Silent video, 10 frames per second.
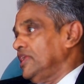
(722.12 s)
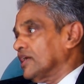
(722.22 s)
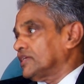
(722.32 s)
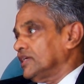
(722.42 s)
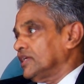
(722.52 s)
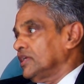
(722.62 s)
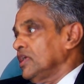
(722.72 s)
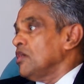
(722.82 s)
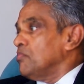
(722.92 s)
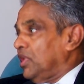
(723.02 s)
deducted,
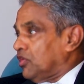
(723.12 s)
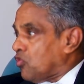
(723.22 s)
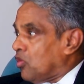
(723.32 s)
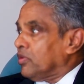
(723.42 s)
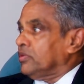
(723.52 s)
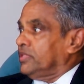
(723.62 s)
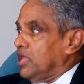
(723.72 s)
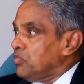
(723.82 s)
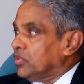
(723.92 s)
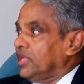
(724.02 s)
better for
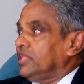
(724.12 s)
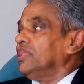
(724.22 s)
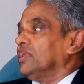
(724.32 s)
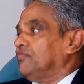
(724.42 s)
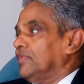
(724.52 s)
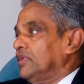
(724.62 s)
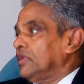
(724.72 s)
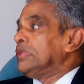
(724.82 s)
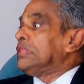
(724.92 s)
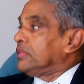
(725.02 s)
them to get the refund,
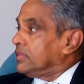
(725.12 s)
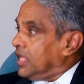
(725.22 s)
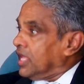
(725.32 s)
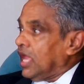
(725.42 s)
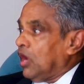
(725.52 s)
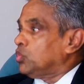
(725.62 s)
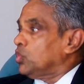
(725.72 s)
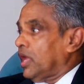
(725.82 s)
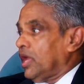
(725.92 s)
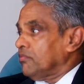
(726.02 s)
they have to
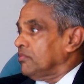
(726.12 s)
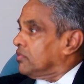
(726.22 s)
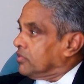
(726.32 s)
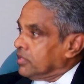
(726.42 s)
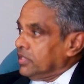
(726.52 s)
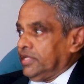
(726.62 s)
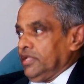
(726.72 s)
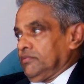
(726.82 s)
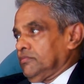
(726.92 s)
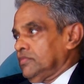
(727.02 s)
have
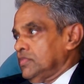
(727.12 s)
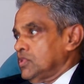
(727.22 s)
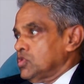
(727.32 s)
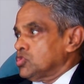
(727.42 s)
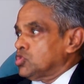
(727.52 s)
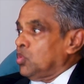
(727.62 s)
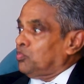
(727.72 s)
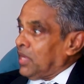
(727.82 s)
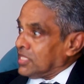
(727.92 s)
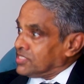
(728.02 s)
TIN. So
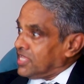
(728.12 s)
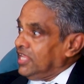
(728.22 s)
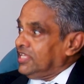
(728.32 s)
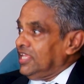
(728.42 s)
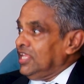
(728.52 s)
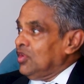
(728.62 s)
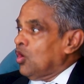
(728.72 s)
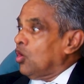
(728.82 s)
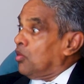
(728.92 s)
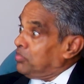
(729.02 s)
plus 18
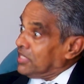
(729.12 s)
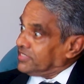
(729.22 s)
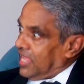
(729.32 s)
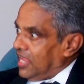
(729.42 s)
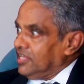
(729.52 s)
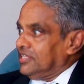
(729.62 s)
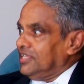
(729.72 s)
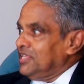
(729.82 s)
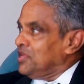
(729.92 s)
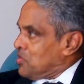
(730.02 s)
or plus 80,
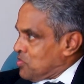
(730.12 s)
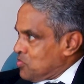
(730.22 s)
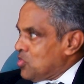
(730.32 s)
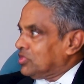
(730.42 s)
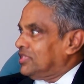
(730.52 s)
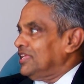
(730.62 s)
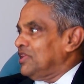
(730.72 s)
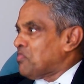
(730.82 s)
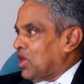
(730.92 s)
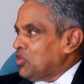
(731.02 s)
both
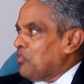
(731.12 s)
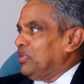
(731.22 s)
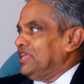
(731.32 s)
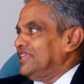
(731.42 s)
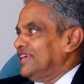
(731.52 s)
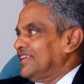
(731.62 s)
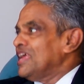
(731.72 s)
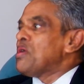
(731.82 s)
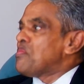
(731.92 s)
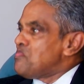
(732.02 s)
in my opinion,
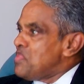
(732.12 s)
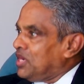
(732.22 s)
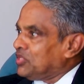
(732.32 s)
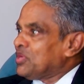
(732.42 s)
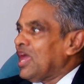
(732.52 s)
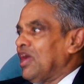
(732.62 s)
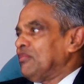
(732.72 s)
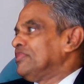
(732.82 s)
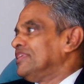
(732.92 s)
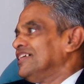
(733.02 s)
better to have
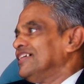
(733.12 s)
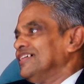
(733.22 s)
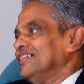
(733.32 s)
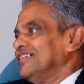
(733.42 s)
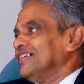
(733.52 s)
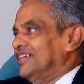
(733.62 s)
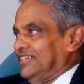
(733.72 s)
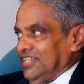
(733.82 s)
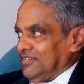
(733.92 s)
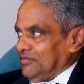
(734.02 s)

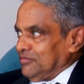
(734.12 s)
TIN.